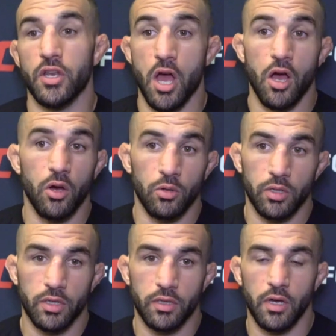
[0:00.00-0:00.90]
you no,
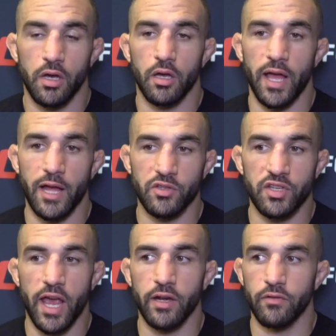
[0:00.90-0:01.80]
uh,
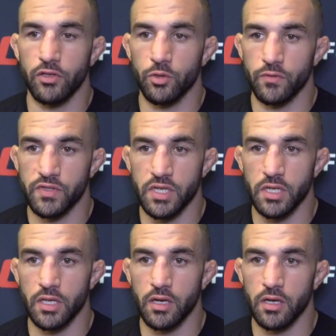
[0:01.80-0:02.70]
outside of the U F
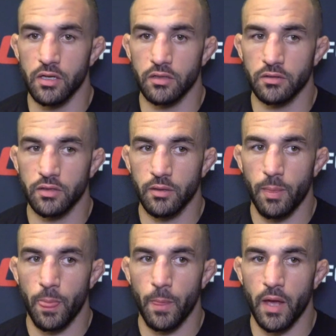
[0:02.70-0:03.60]
C, uh,
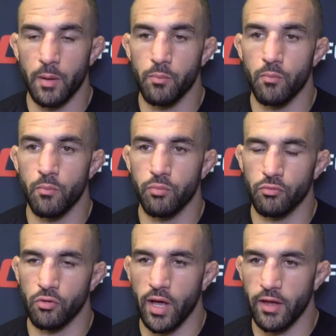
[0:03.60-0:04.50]
I,
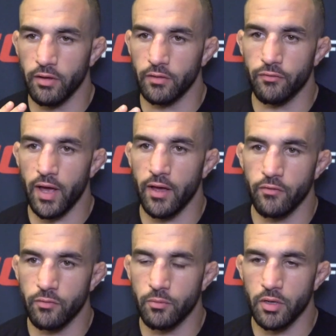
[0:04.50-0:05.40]
I had like
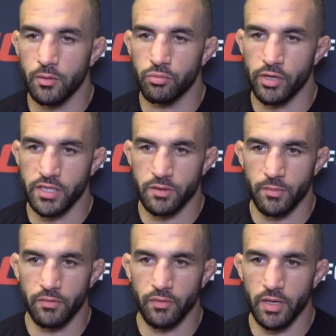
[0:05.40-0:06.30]
five uh, breaks in
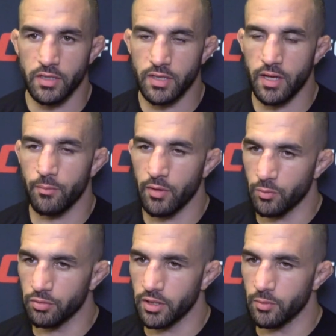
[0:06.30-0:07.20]
my face. I had a
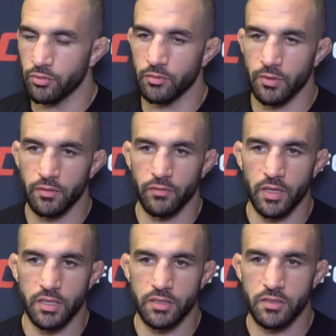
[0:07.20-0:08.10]
metal plate put in my
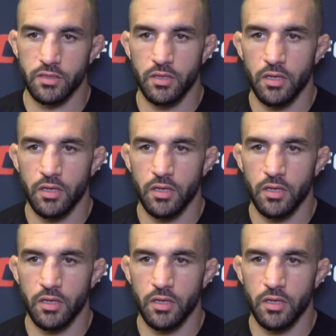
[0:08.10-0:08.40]
face.